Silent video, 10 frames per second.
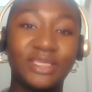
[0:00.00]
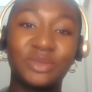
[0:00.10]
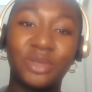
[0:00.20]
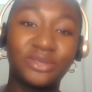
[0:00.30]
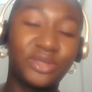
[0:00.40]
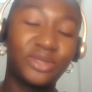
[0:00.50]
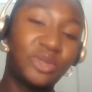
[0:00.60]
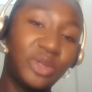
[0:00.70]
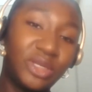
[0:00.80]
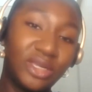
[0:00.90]
as well as our
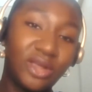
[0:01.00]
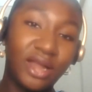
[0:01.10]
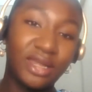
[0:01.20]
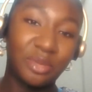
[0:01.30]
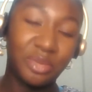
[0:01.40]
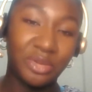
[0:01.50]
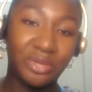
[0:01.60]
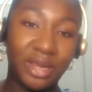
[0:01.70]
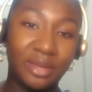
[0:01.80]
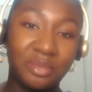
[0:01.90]
community gardening
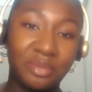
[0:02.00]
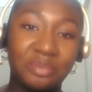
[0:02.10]
program.